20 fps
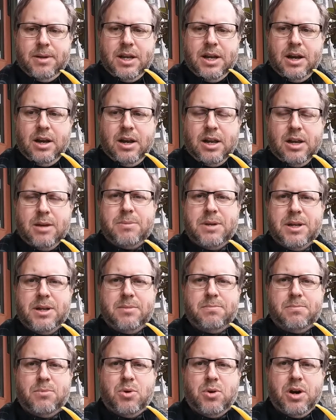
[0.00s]
and a little bit
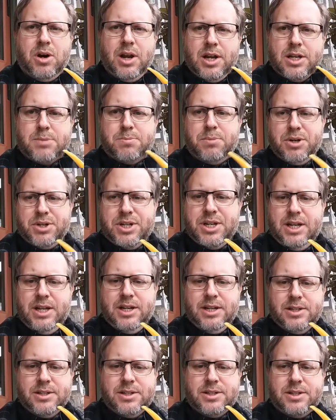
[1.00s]
more
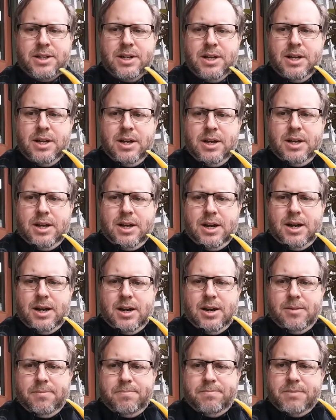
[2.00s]
expertise
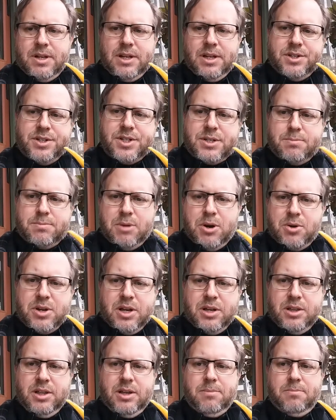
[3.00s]
in
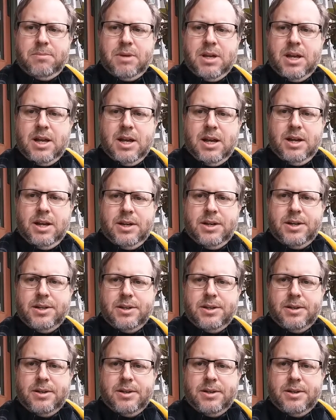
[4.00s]
smoking them, and